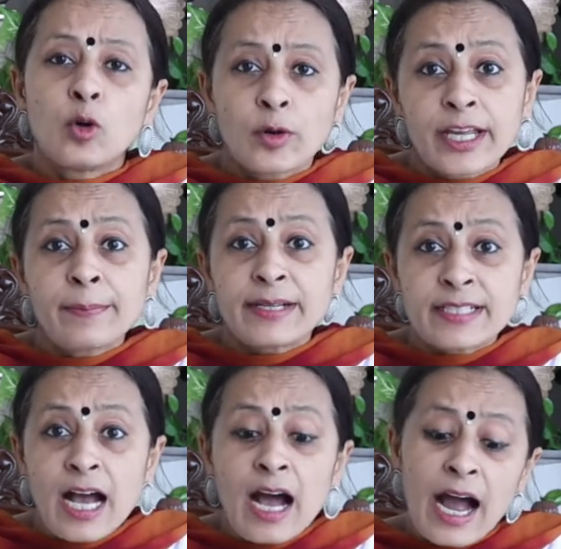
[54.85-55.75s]
"Okay,
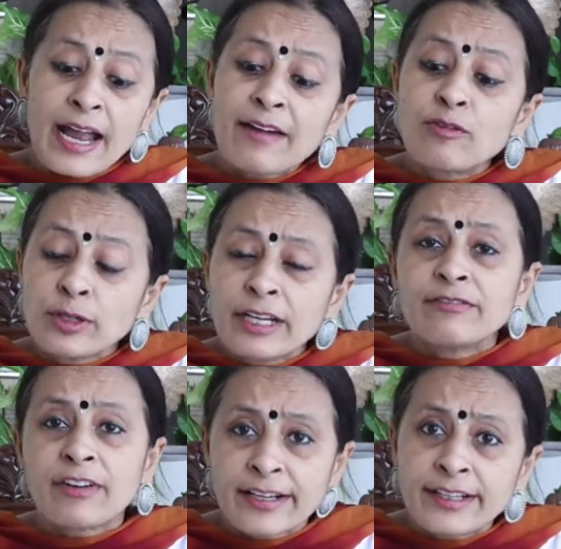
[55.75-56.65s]
beta, I have only
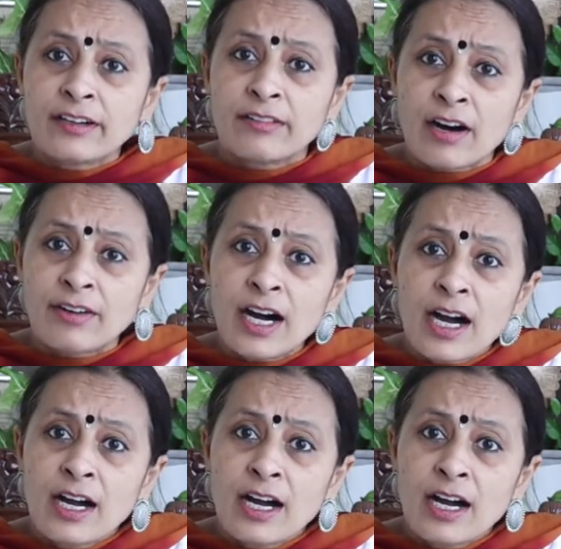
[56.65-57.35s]
one guava.